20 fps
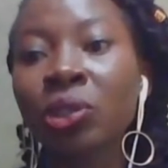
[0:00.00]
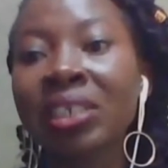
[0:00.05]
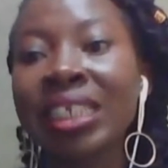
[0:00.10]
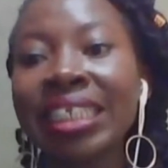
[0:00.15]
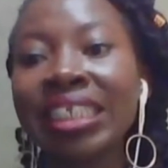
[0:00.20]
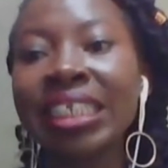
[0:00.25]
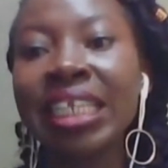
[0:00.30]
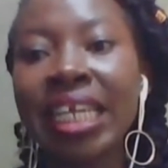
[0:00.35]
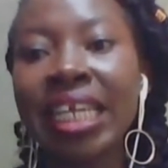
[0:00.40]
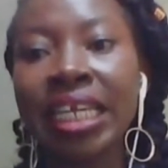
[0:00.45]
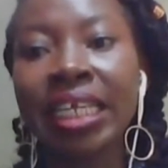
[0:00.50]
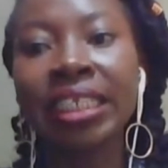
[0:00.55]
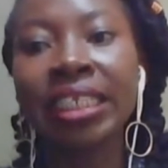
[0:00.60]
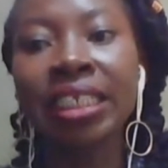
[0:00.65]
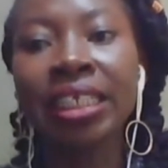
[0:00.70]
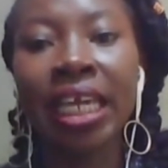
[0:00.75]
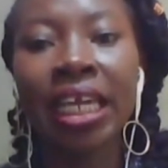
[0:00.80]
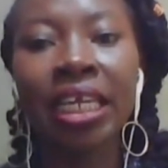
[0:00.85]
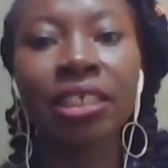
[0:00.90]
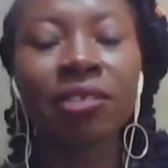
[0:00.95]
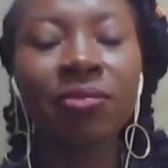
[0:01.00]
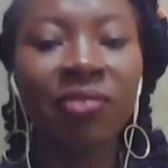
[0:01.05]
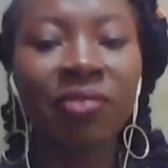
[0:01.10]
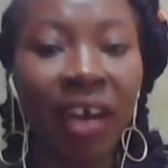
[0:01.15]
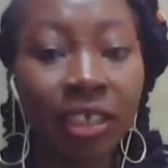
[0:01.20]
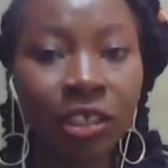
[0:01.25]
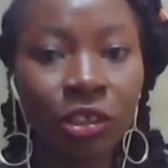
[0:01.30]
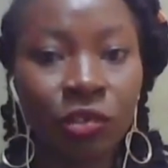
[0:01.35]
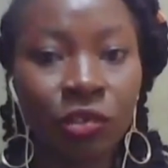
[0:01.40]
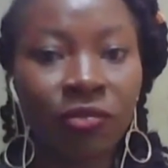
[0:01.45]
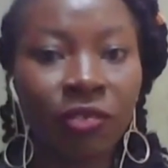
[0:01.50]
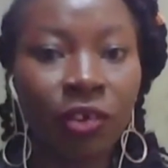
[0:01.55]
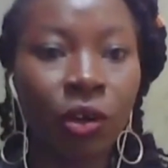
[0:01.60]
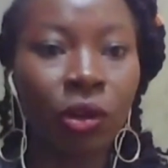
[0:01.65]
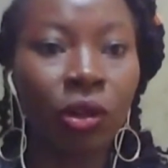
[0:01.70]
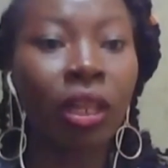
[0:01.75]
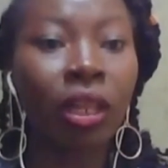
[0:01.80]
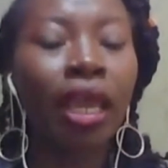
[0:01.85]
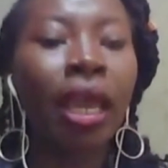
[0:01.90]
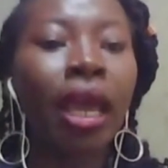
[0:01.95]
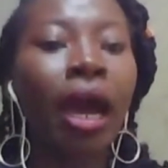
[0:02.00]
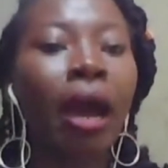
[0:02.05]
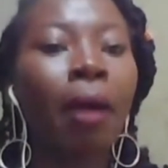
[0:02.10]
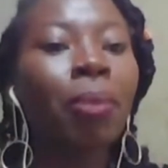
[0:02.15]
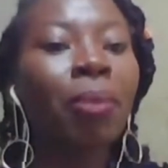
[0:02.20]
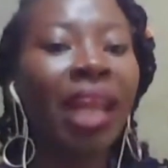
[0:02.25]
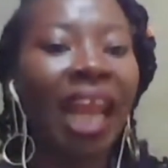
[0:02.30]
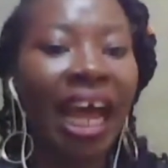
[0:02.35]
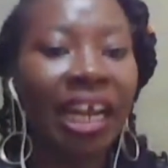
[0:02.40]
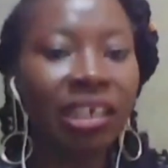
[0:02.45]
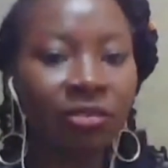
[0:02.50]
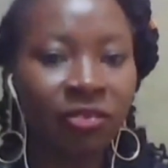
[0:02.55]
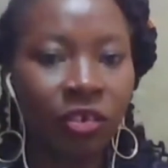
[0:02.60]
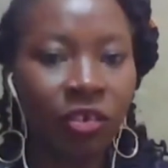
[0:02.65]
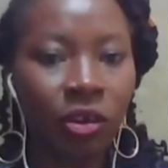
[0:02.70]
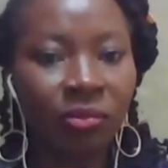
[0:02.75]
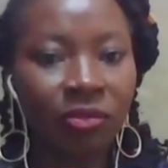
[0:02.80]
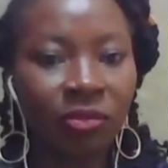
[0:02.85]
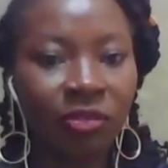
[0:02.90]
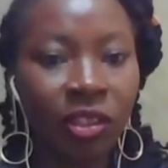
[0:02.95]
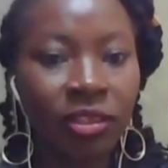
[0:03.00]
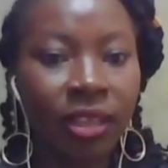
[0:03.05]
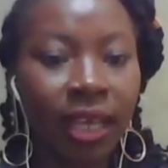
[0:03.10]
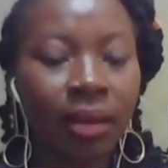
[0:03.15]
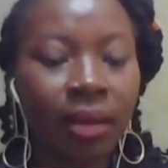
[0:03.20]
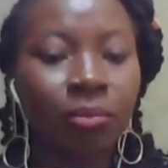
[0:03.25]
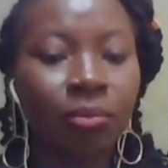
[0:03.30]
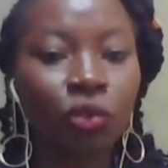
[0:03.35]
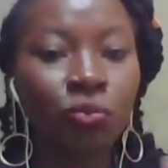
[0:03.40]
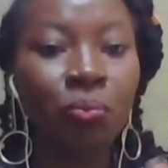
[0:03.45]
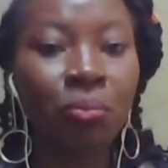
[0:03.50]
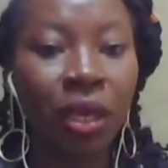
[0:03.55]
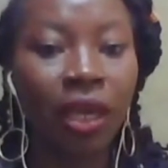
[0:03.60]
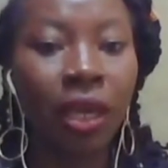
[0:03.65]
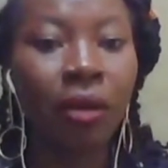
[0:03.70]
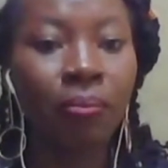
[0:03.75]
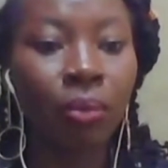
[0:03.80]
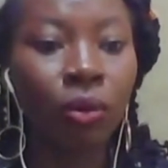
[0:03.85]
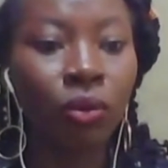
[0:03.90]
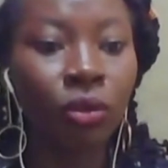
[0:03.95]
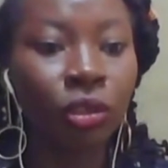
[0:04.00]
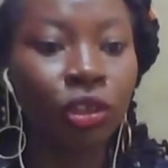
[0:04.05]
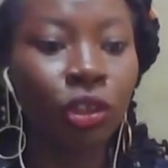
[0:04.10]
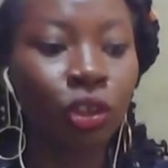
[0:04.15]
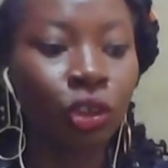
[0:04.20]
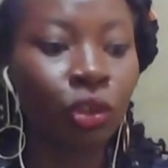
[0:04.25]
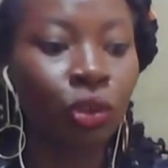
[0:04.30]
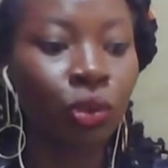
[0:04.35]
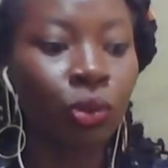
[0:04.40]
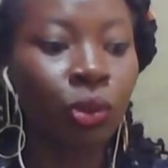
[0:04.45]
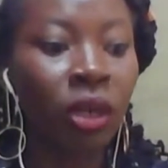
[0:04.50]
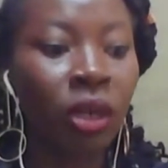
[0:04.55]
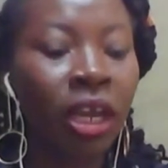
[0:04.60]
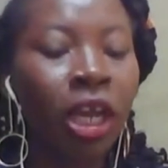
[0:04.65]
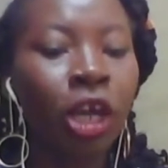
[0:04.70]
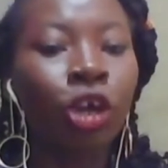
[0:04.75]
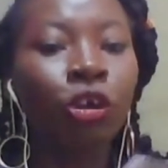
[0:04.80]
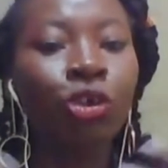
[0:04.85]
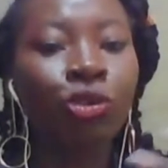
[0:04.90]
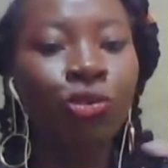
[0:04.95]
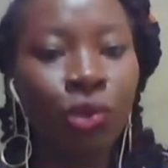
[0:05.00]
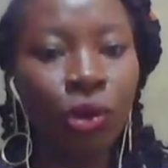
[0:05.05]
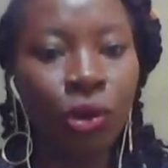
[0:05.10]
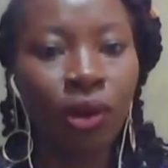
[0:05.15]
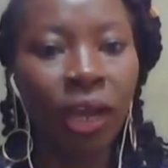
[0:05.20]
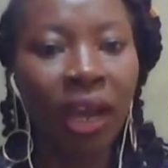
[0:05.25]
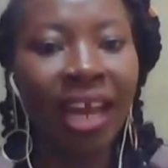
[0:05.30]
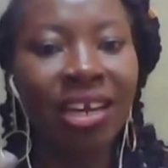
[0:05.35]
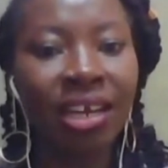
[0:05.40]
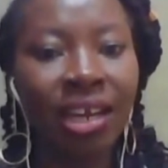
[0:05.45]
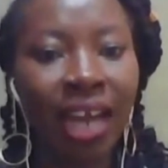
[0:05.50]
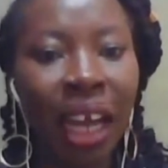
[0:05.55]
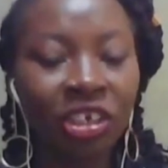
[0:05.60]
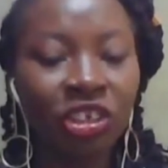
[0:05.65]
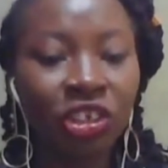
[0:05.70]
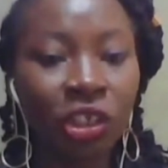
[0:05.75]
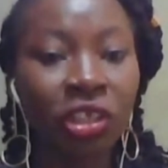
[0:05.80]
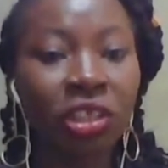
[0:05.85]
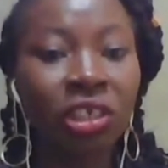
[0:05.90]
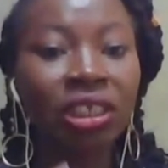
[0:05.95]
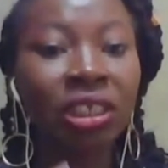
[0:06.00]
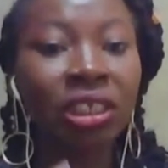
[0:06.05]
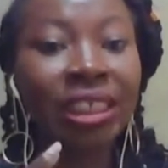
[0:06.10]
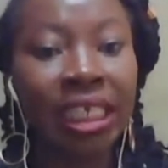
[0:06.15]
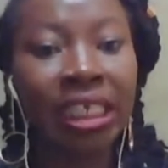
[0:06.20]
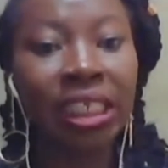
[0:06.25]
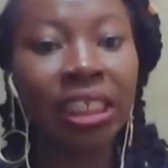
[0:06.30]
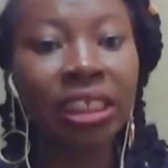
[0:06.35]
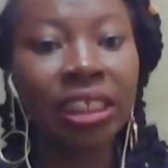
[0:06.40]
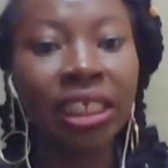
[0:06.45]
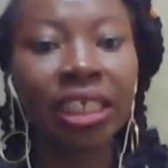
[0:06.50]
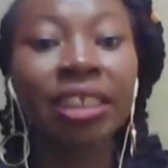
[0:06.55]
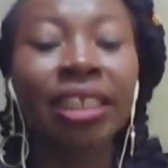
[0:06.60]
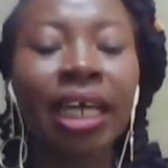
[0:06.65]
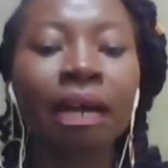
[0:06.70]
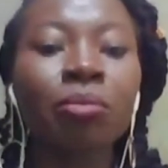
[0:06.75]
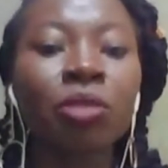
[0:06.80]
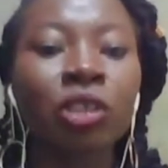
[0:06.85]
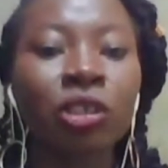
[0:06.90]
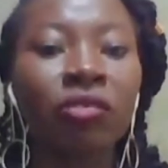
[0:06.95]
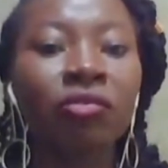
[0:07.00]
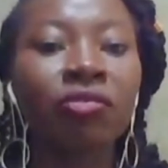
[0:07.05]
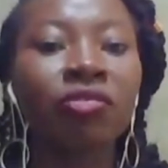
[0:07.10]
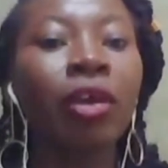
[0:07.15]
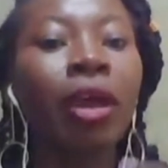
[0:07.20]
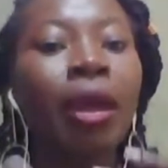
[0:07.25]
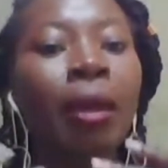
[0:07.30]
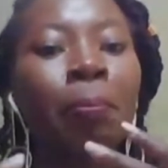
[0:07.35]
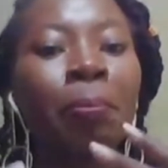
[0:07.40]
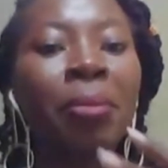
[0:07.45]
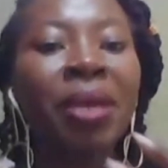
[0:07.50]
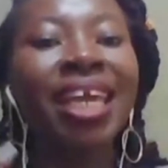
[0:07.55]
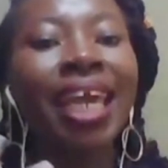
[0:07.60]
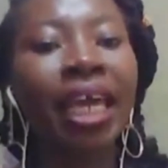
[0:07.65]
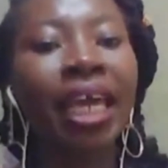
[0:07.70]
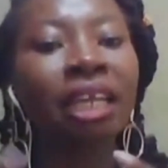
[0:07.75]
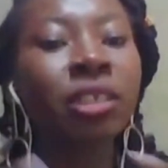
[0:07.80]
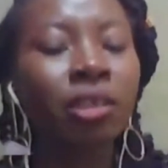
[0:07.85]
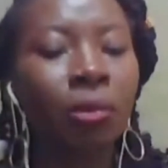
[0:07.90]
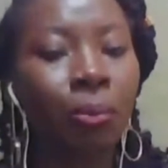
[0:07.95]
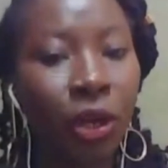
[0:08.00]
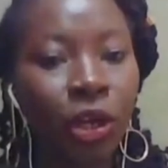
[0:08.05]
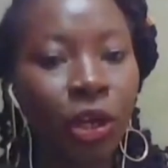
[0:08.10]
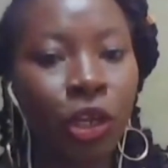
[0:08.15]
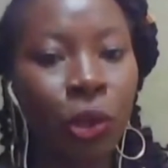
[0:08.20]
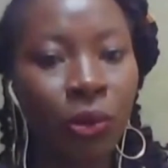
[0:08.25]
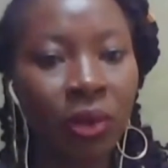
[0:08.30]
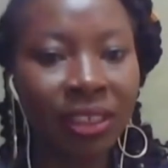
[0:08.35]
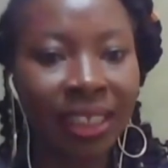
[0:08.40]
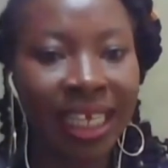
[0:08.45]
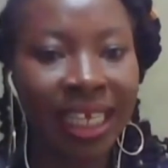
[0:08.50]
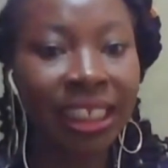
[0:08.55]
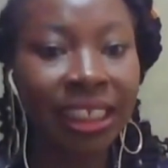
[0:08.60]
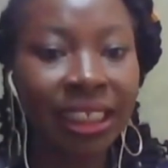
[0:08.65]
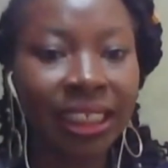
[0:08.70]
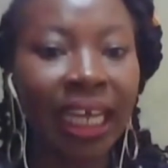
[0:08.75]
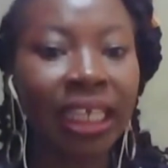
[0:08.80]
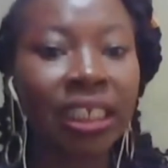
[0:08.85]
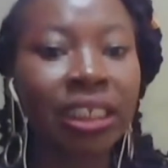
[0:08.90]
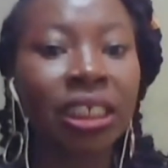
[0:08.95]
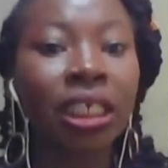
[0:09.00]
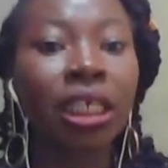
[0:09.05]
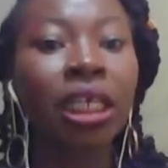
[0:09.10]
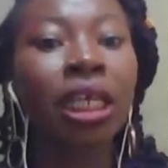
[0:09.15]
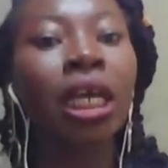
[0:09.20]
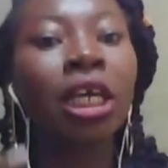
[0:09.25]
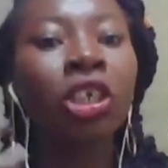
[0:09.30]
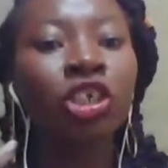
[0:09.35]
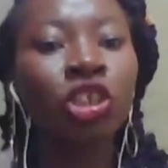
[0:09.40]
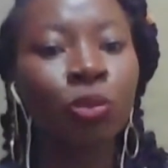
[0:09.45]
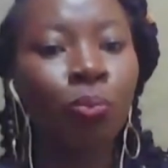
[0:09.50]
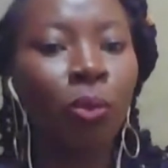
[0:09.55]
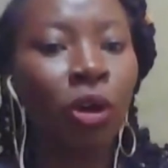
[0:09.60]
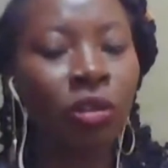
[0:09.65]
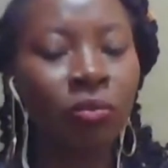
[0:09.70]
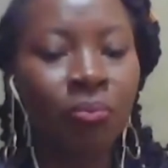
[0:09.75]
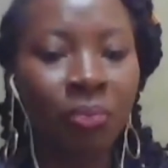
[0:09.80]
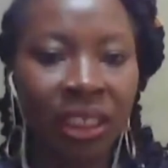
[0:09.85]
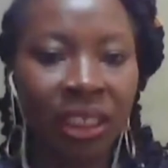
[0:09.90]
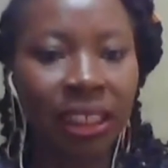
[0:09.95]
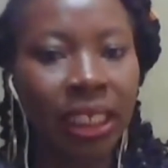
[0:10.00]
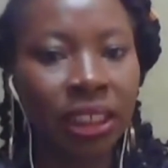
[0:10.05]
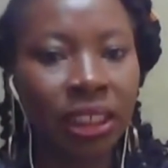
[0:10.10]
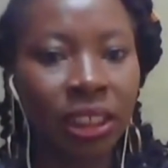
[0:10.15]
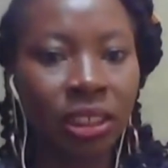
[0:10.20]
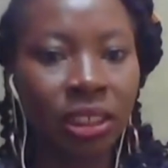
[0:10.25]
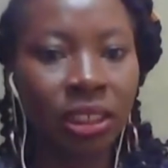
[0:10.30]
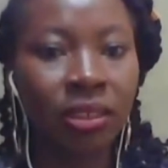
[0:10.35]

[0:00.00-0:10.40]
need is, first of all, a platform for them to be able to grow and nurture their skills in terms of being entrepreneurs and starting small businesses.